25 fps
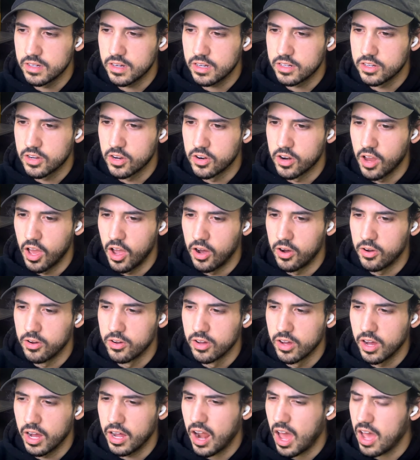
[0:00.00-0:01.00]
I don't know.
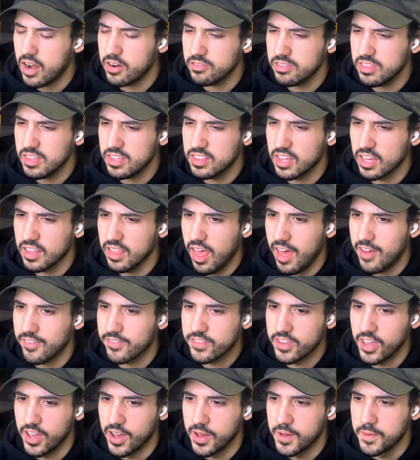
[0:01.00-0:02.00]
I don't think they
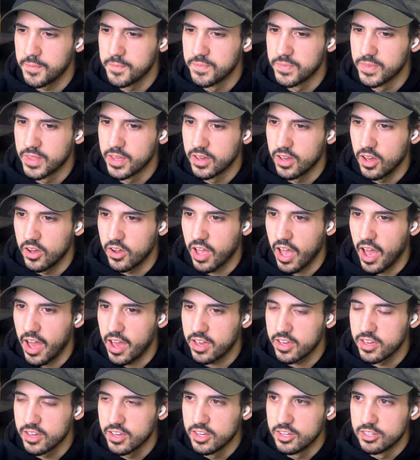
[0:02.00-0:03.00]
left yet.
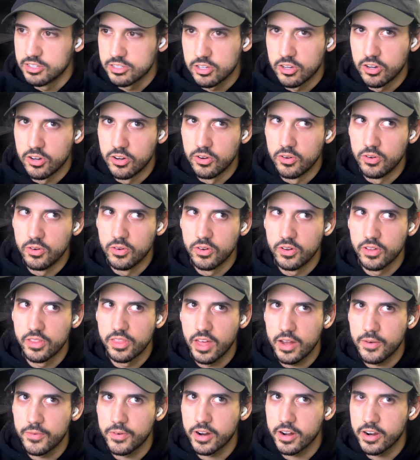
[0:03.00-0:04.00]
Okay, so
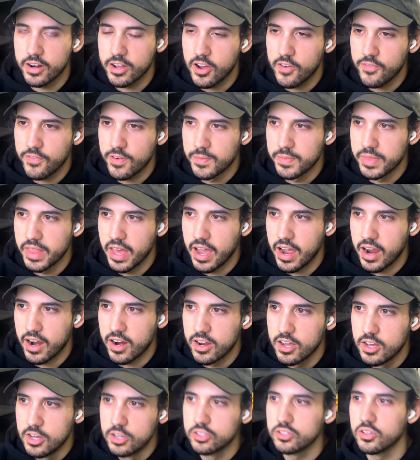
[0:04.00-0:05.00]
then we're going to go from
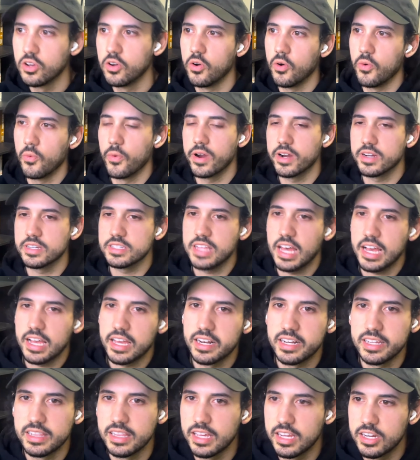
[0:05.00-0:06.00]
there. So where is that
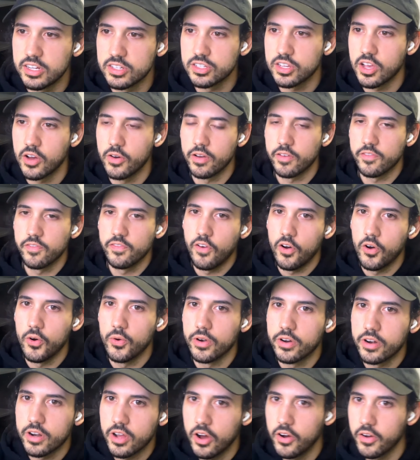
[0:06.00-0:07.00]
going to lead us going
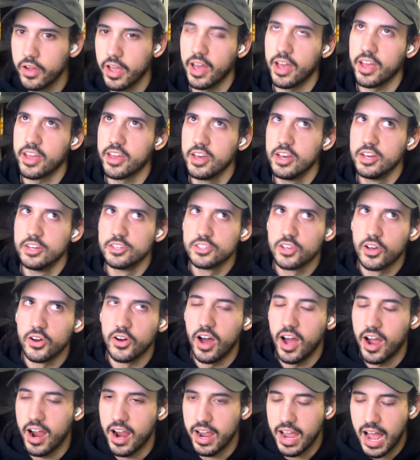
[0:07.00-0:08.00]
forward? Okay, so
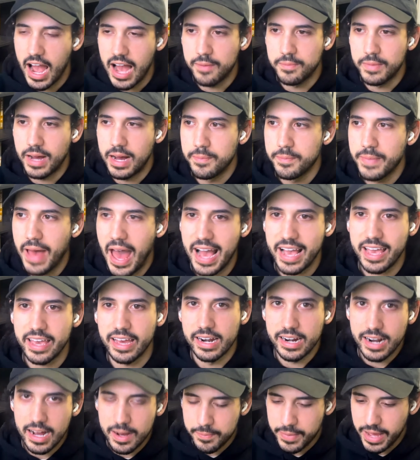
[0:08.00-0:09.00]
all right, I'm back
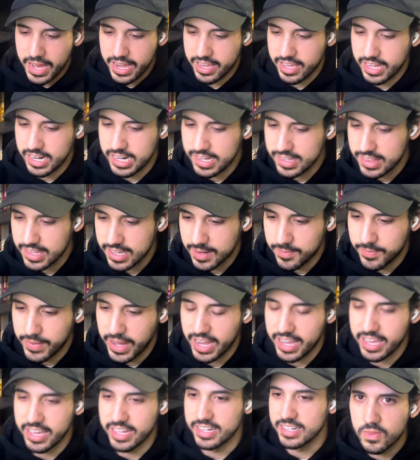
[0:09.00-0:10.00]
in. I think I'm
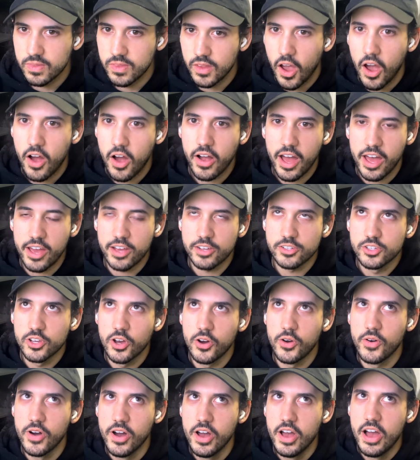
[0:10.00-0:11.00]
back in. Okay,
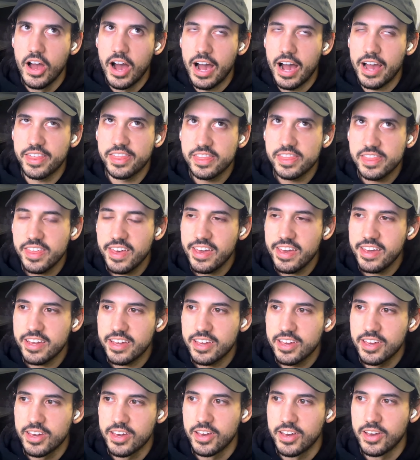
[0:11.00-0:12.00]
so I
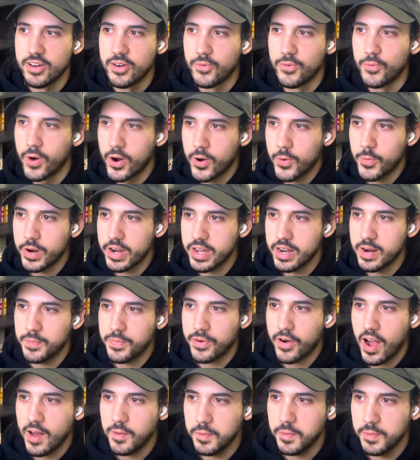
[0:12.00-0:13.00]
think where we're going to
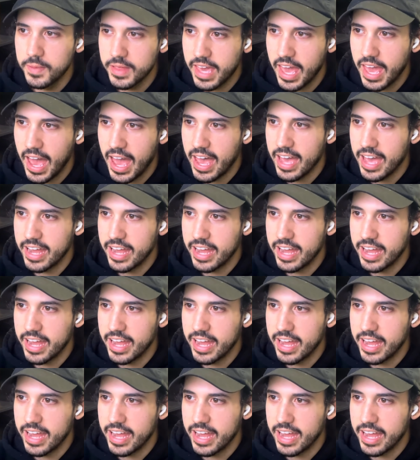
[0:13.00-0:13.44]
probably head